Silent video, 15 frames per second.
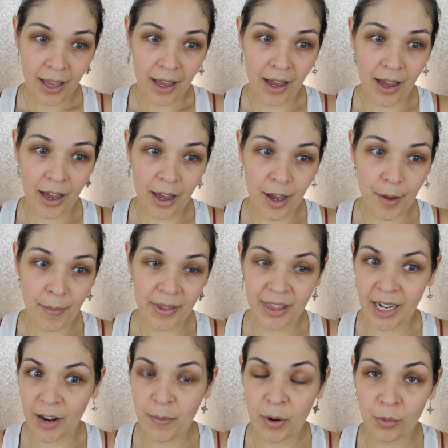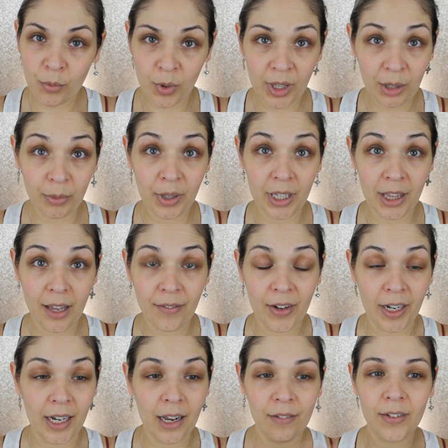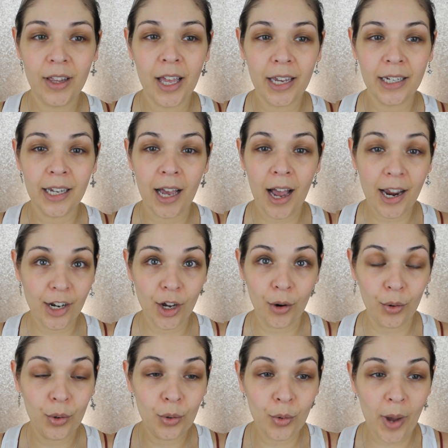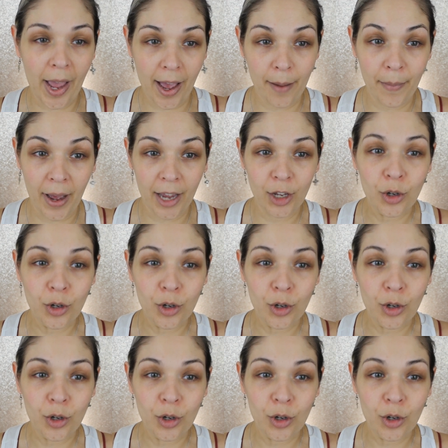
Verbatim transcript: um, that I've been really, really loving. And I feel like I know, who am I?